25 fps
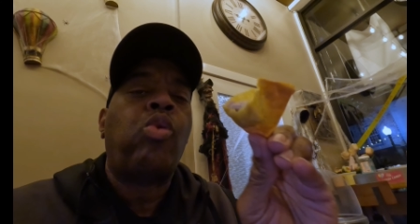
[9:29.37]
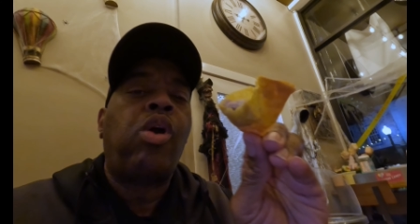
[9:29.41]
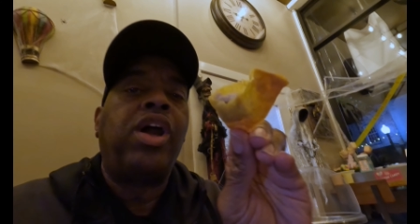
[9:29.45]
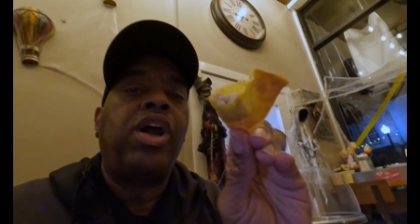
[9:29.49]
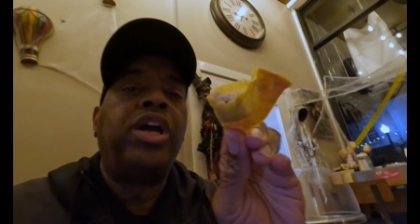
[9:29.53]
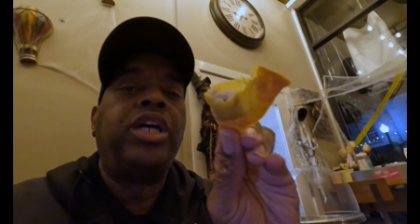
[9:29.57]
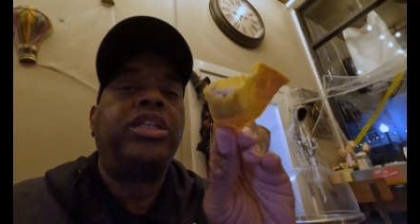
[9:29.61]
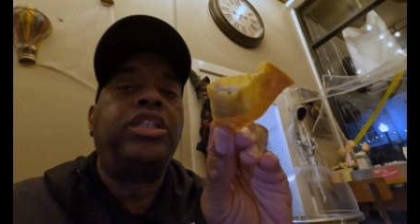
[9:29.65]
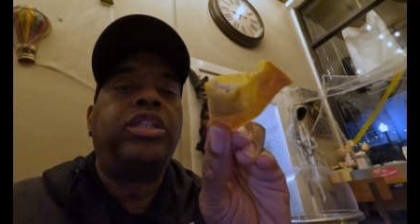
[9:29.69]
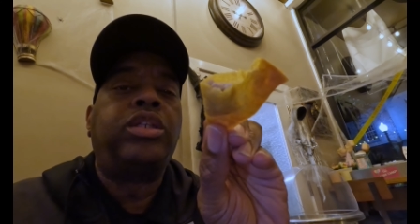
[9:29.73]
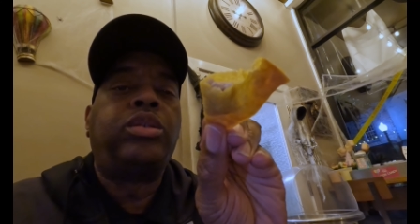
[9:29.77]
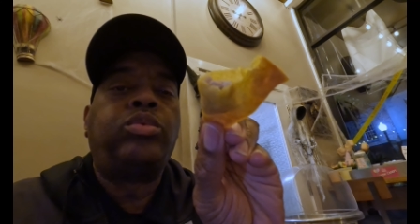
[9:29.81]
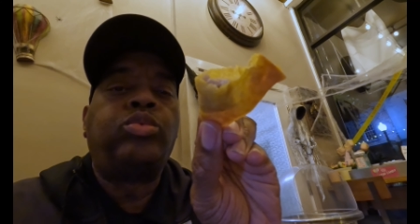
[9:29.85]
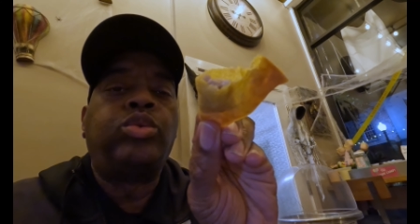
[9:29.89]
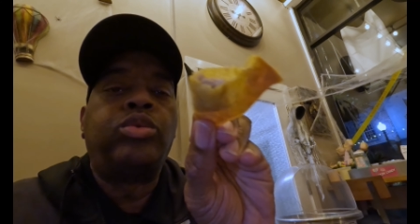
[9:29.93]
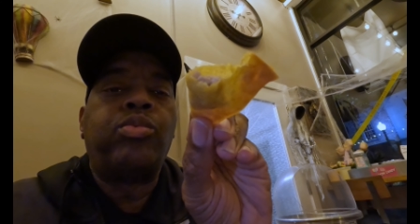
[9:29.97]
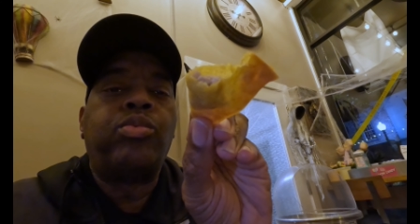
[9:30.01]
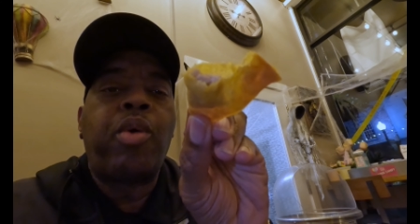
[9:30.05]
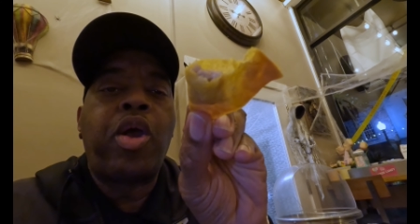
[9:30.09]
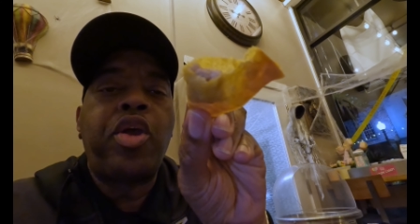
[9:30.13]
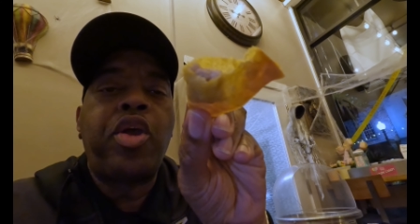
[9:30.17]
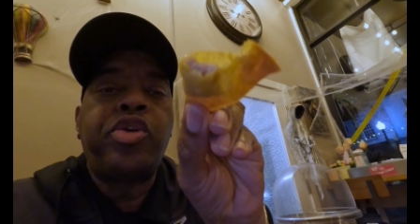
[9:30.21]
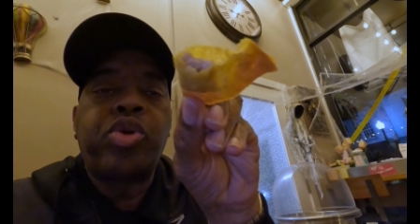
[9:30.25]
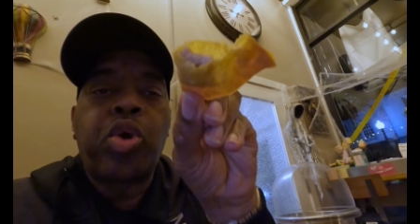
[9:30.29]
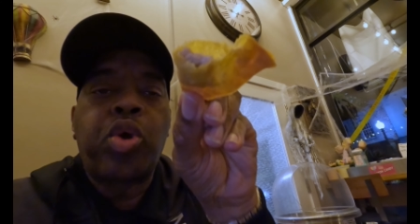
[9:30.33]
There you go. I'm gonna
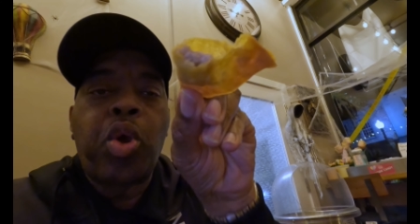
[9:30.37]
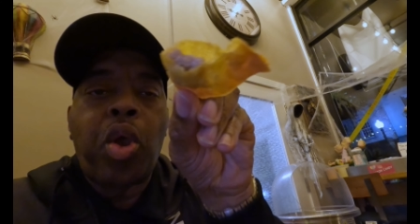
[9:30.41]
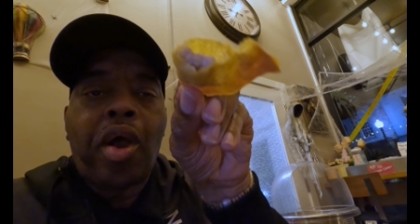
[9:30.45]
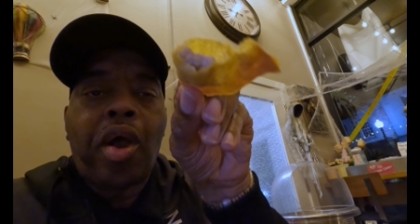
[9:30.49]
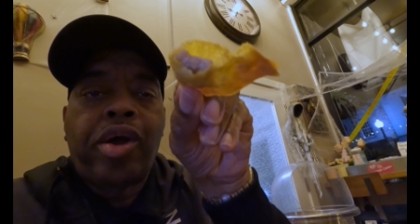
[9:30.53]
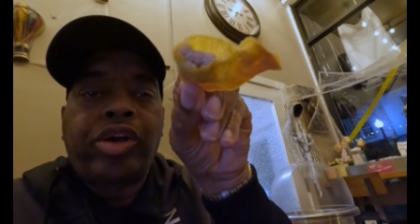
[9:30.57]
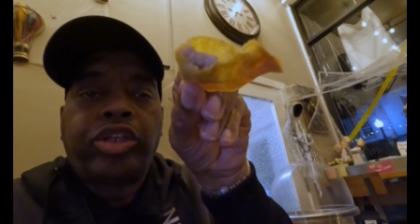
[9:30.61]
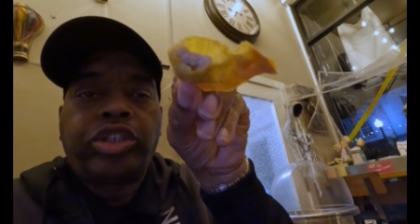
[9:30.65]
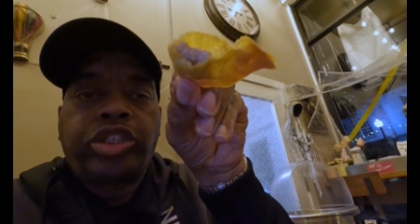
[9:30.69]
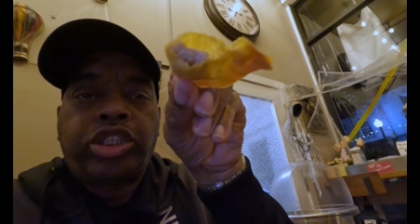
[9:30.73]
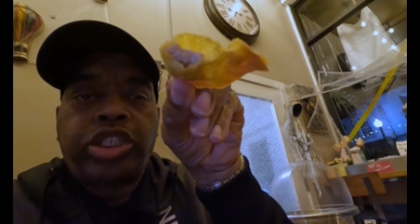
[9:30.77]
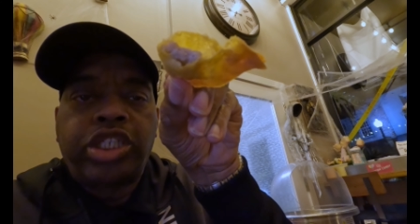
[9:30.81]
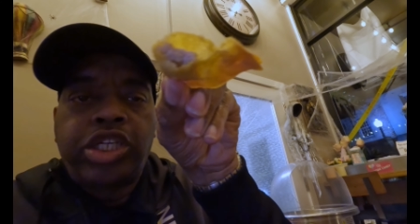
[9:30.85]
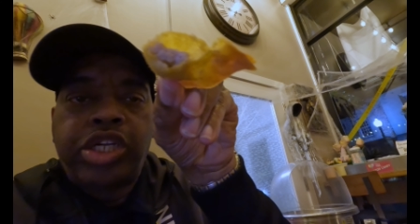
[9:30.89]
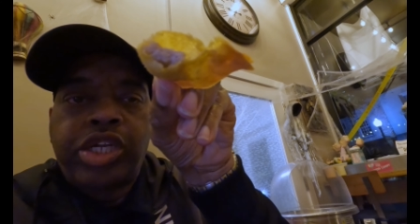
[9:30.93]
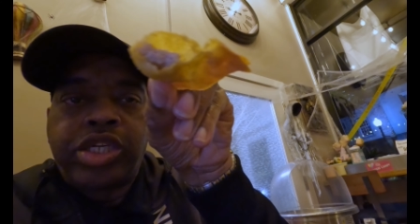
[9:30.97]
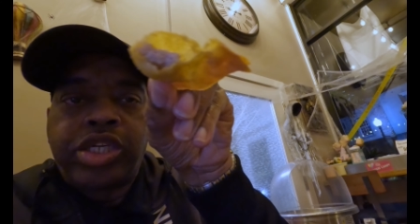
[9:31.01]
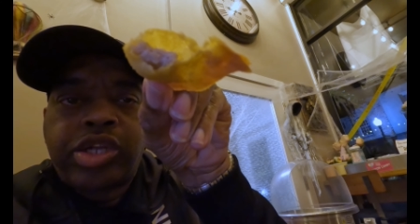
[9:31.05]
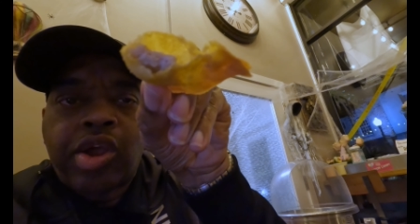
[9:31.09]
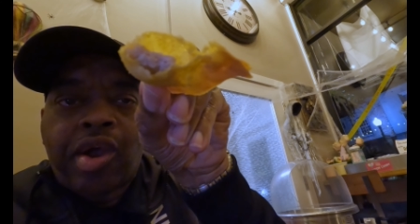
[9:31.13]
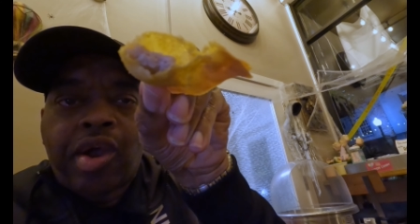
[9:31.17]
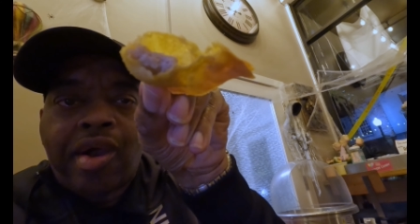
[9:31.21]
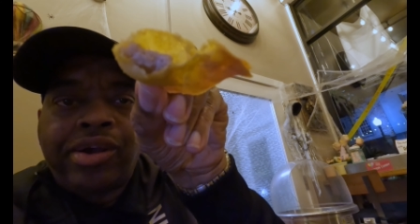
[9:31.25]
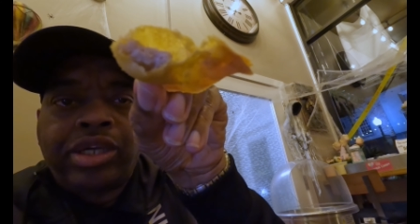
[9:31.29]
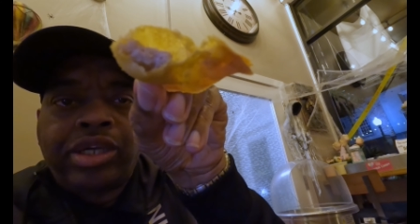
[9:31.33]
make sure y'all can see this.